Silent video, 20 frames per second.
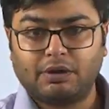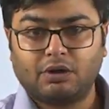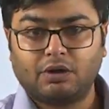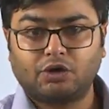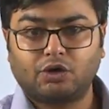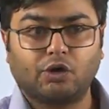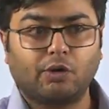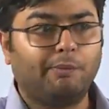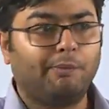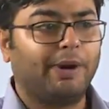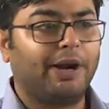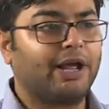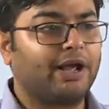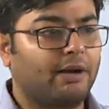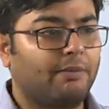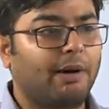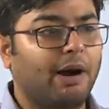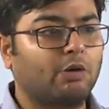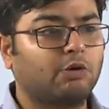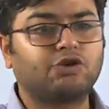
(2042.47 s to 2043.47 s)
to bring
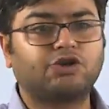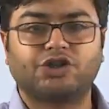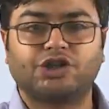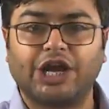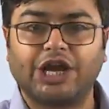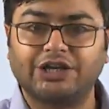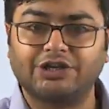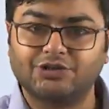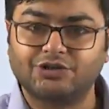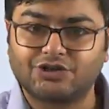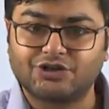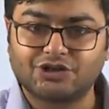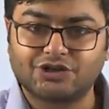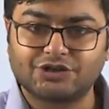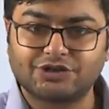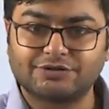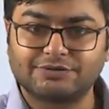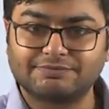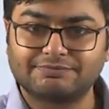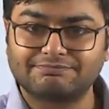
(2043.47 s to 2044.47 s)
about change.
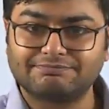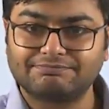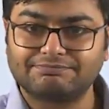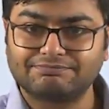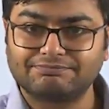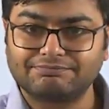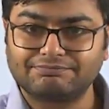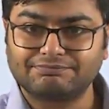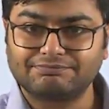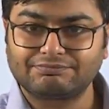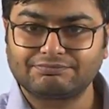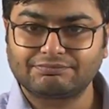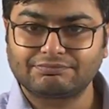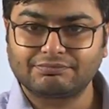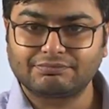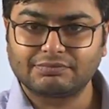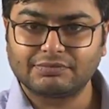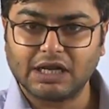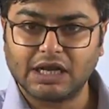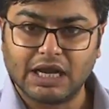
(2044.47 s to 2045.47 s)

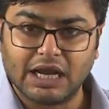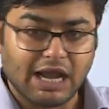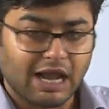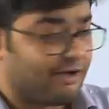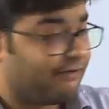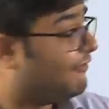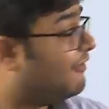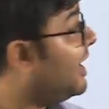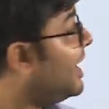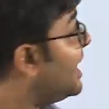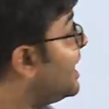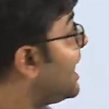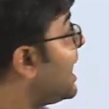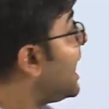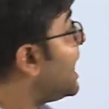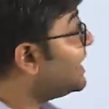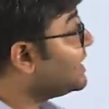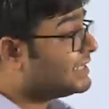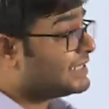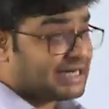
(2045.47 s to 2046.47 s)

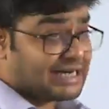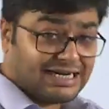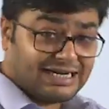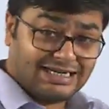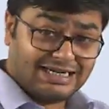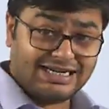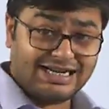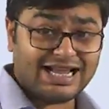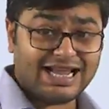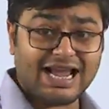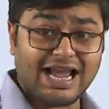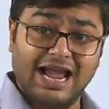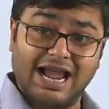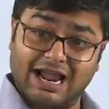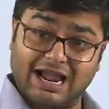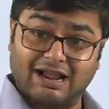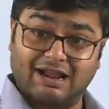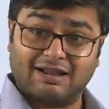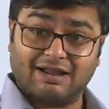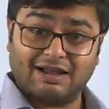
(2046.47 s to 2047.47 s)
Whereas in DA,
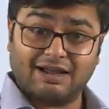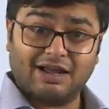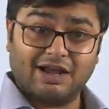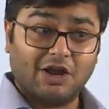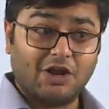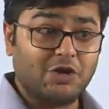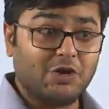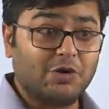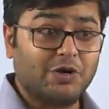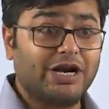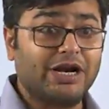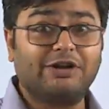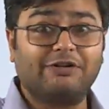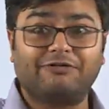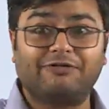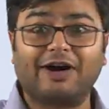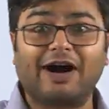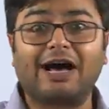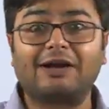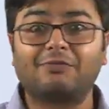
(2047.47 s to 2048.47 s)
you need
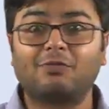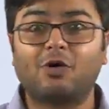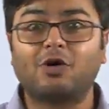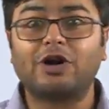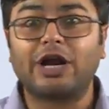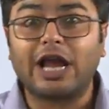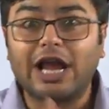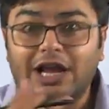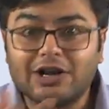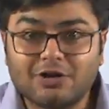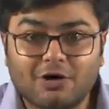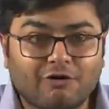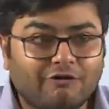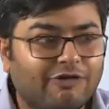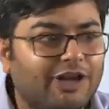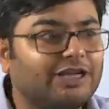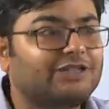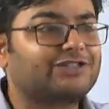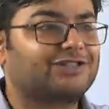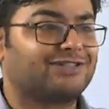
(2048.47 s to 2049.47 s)
far more
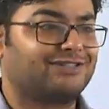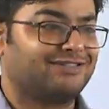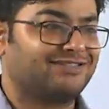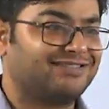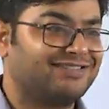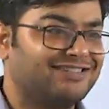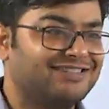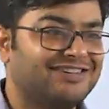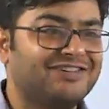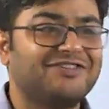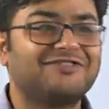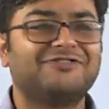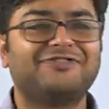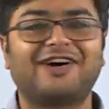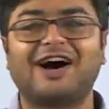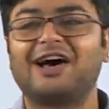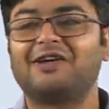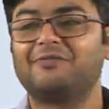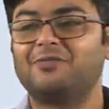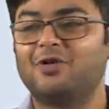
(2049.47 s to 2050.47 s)
innovation,
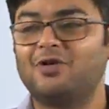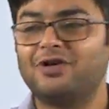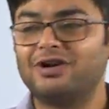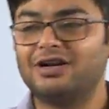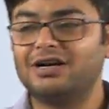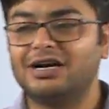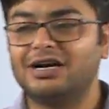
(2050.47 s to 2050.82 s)
far more